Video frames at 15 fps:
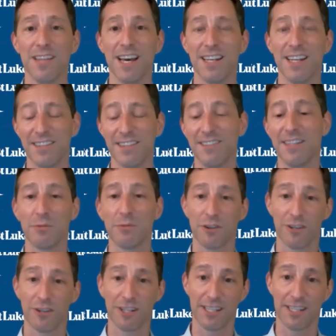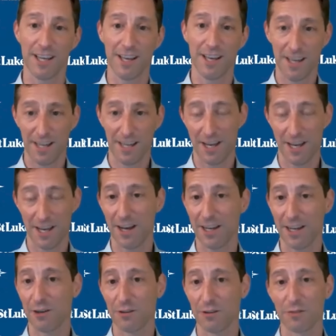That deep learning
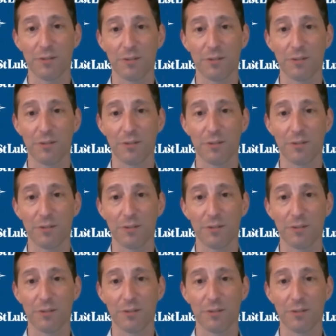iterative